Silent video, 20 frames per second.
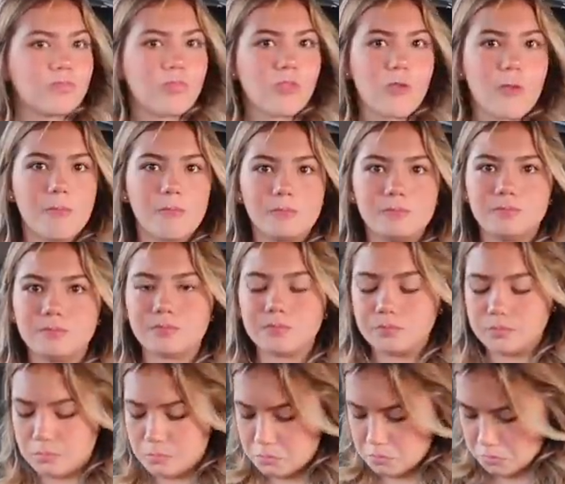front. So
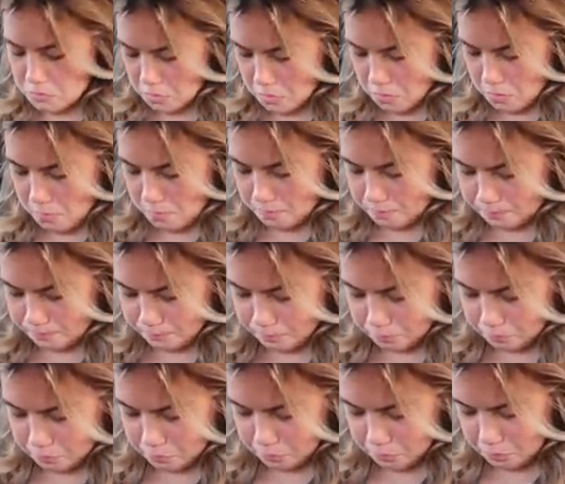I'm scared that you
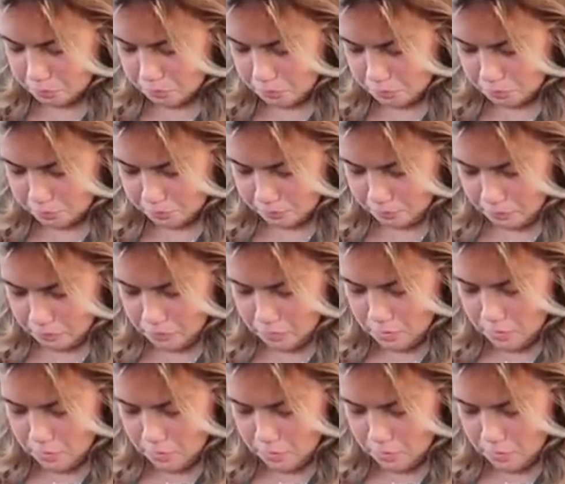have problem.